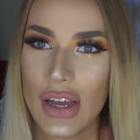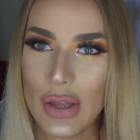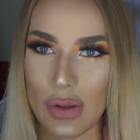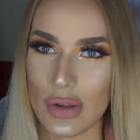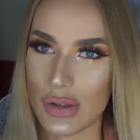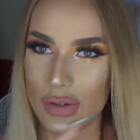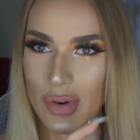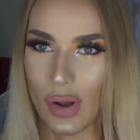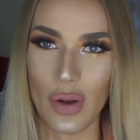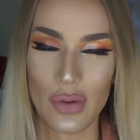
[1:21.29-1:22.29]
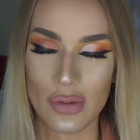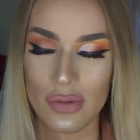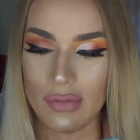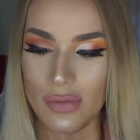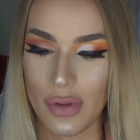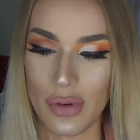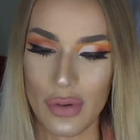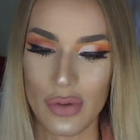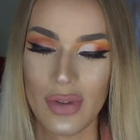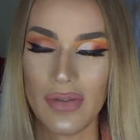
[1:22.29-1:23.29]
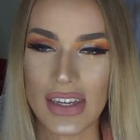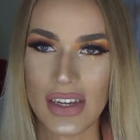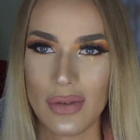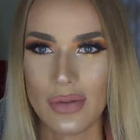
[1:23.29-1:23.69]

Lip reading: You can scroll through the video